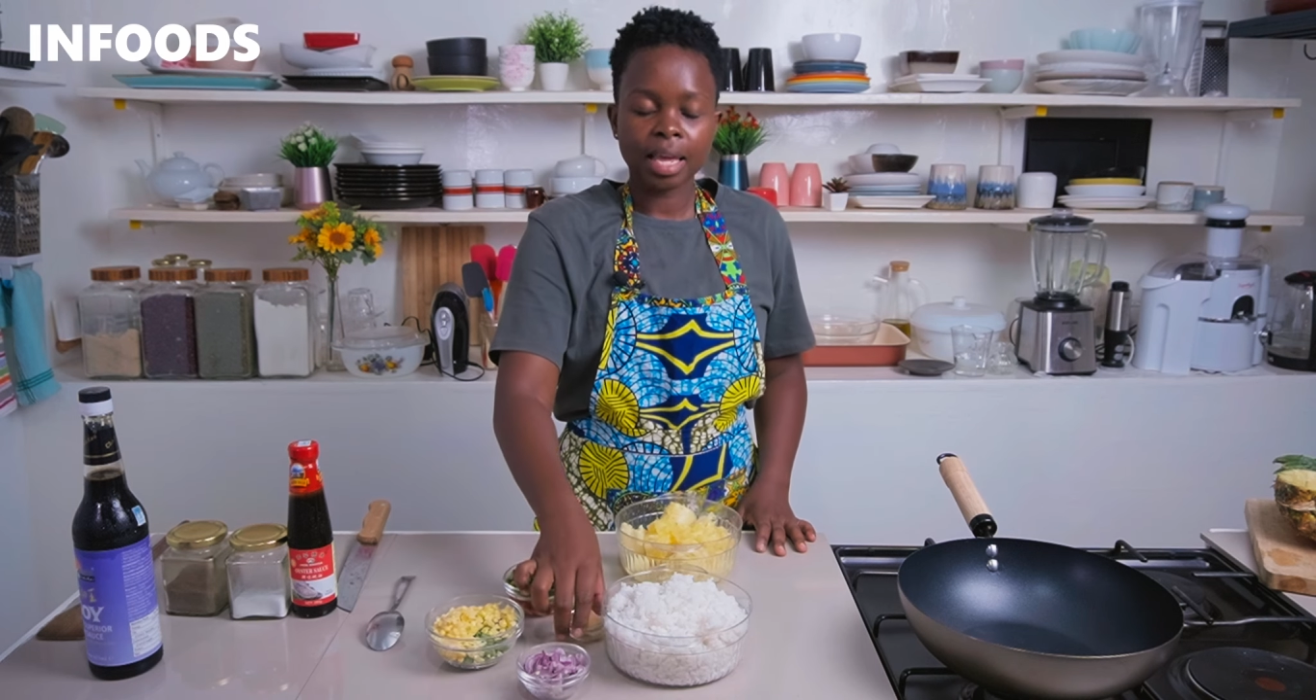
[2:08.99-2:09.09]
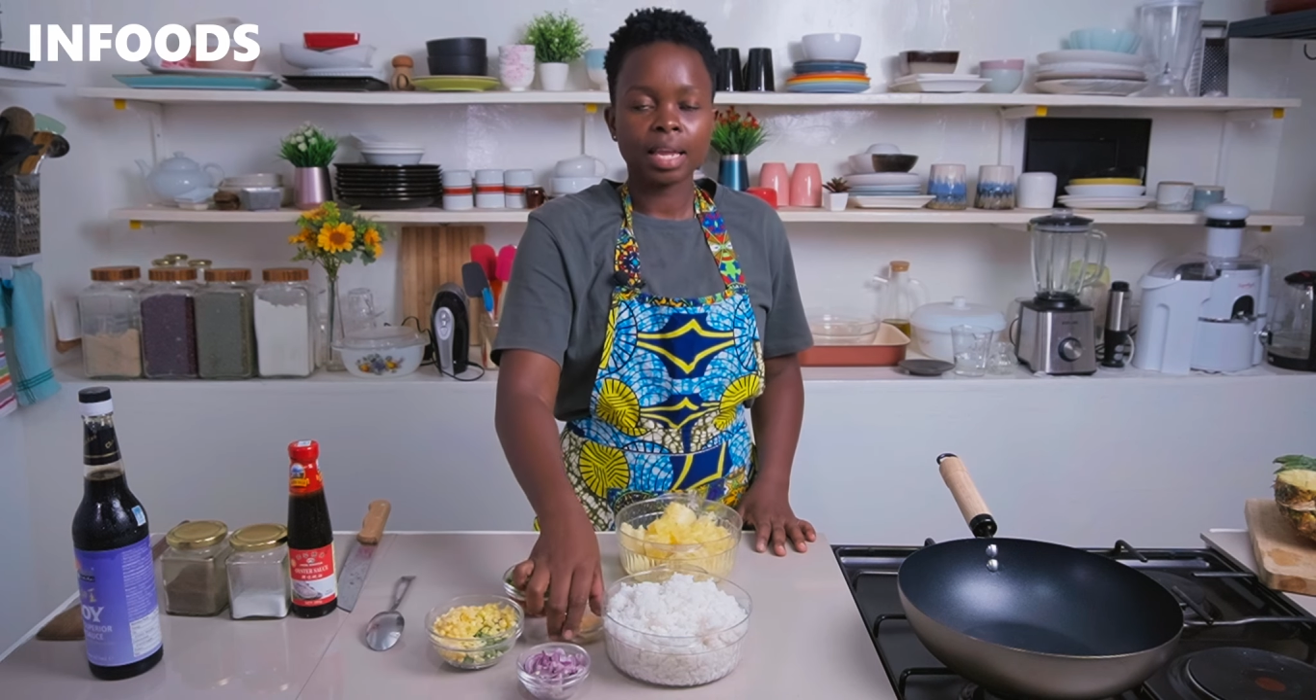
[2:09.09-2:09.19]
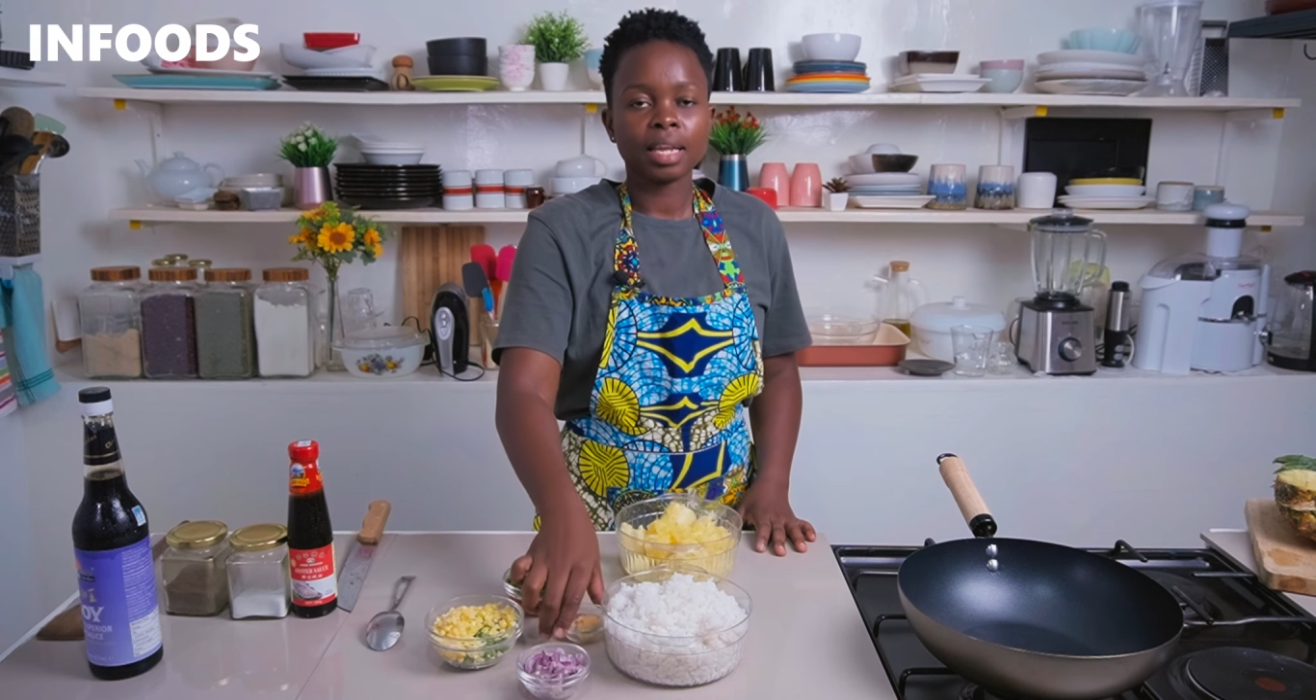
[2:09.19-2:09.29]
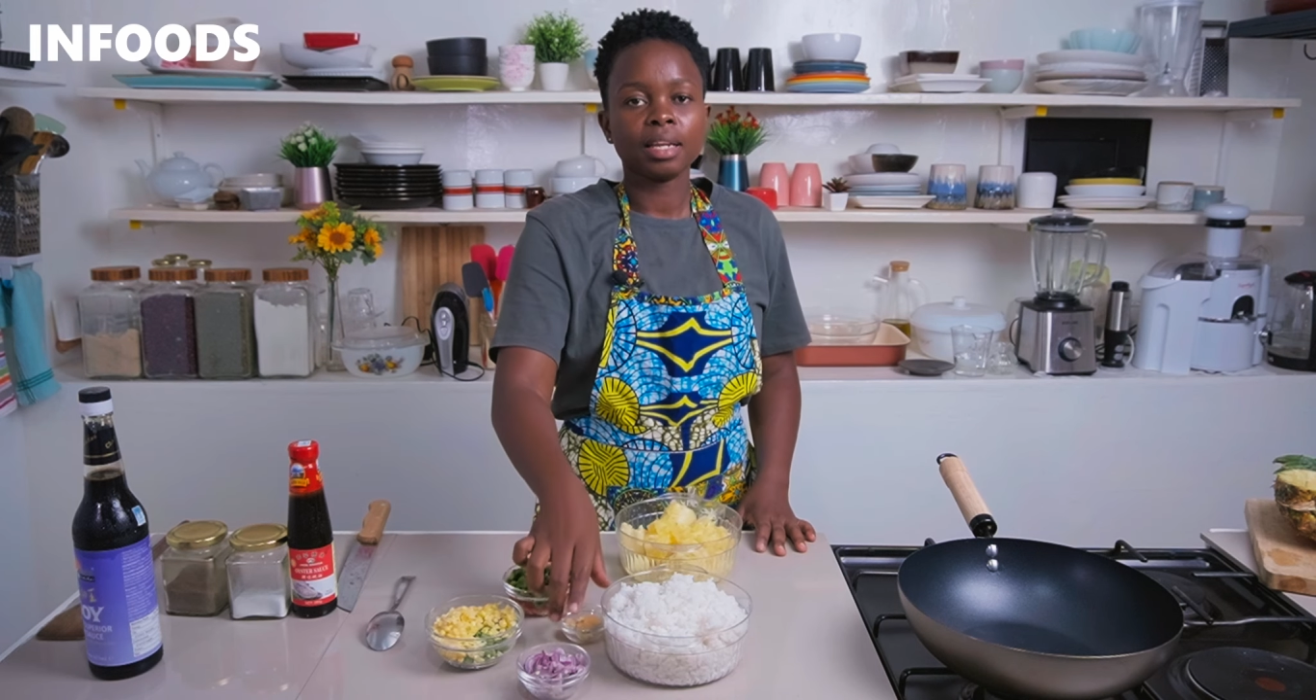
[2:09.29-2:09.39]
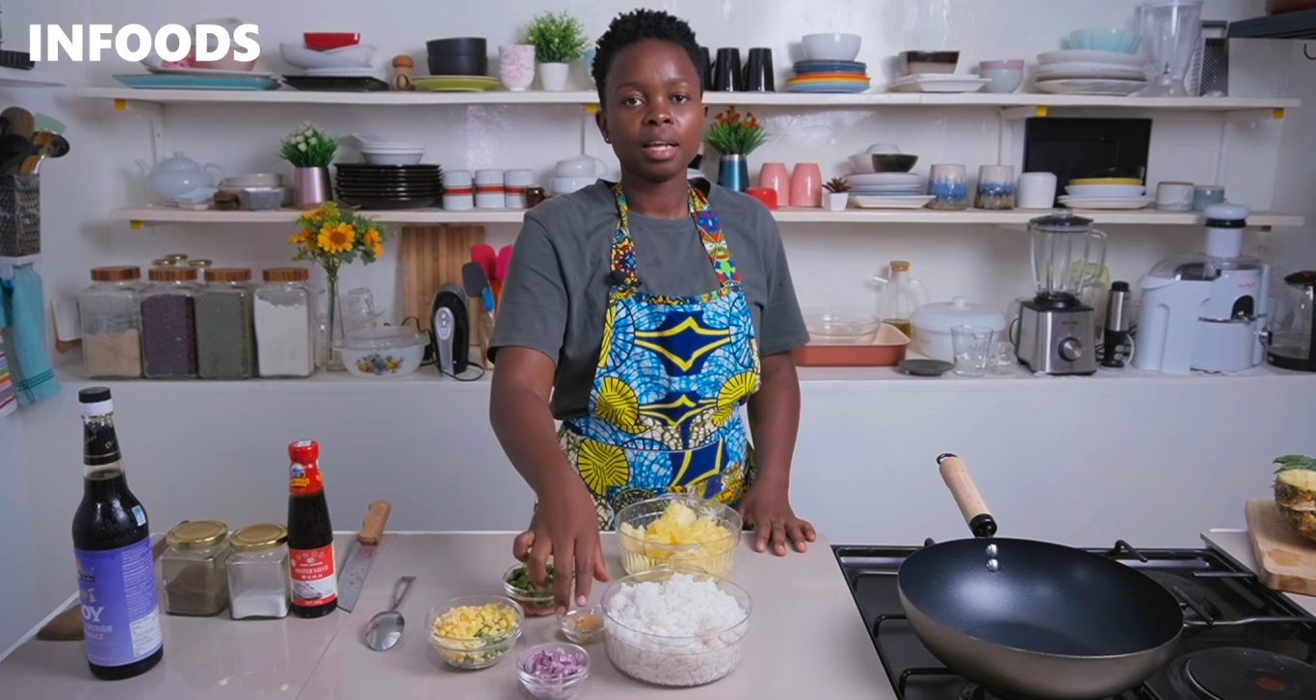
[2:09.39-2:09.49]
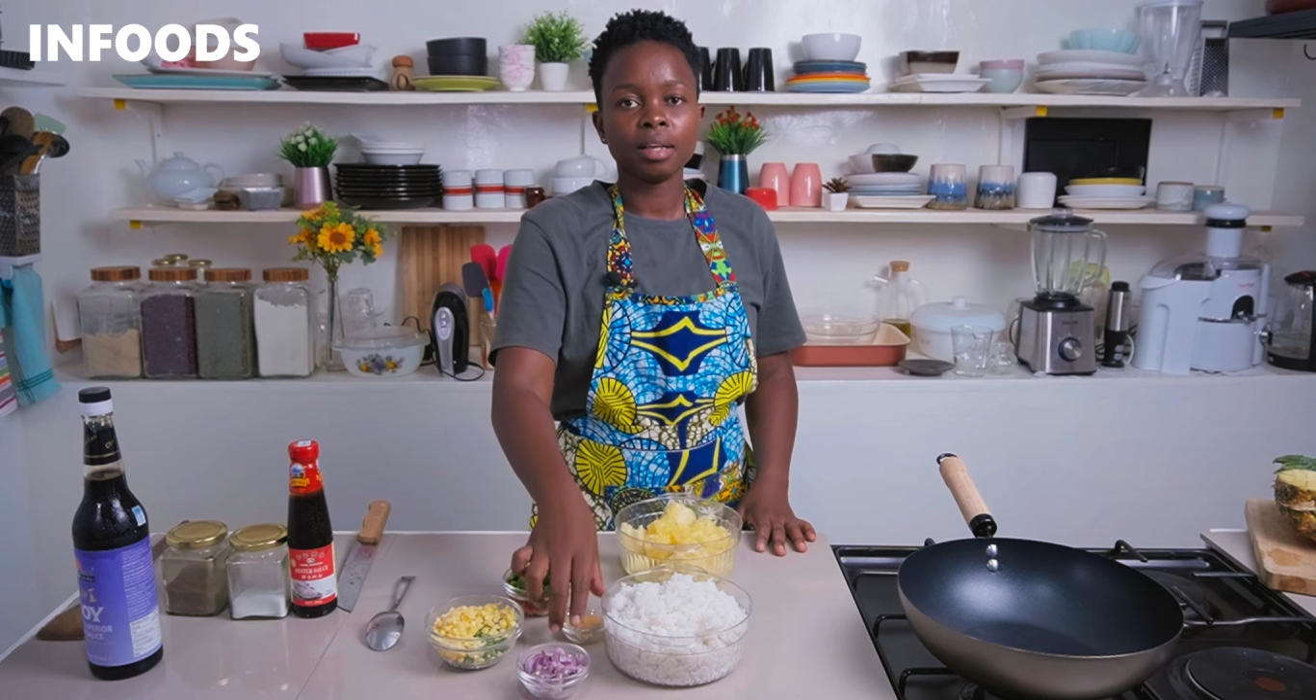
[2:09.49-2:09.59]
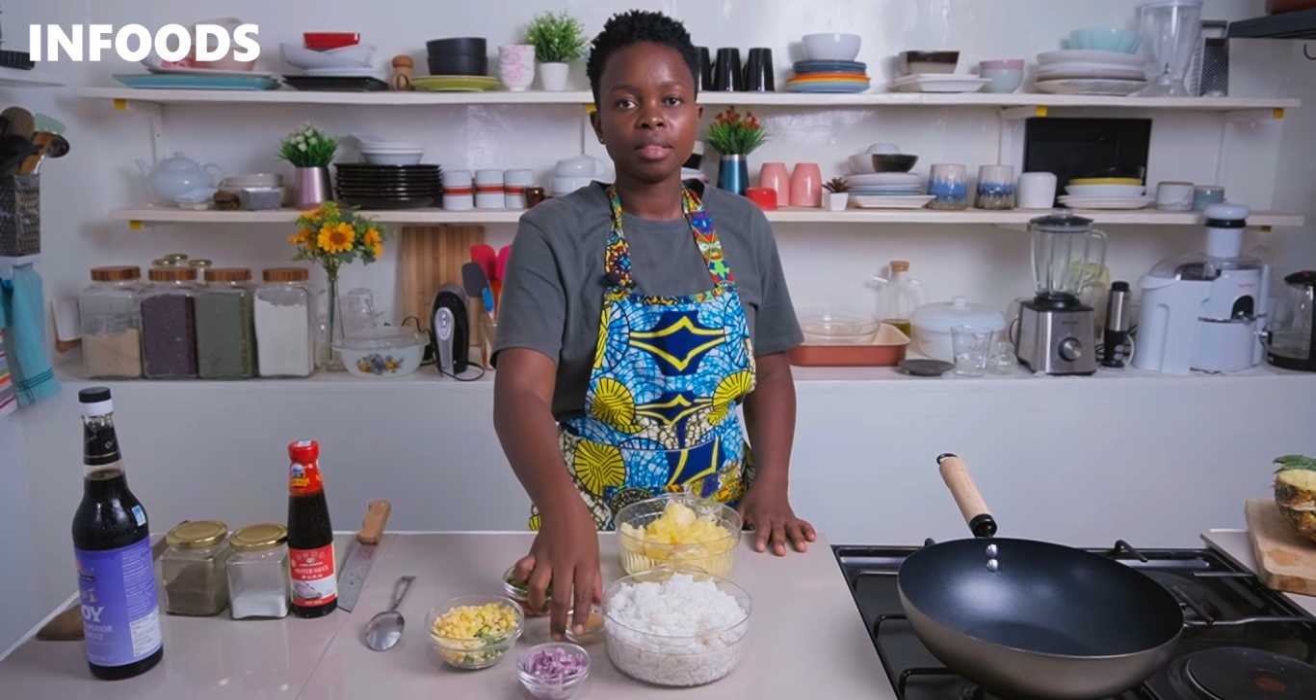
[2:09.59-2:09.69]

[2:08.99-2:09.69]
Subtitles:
and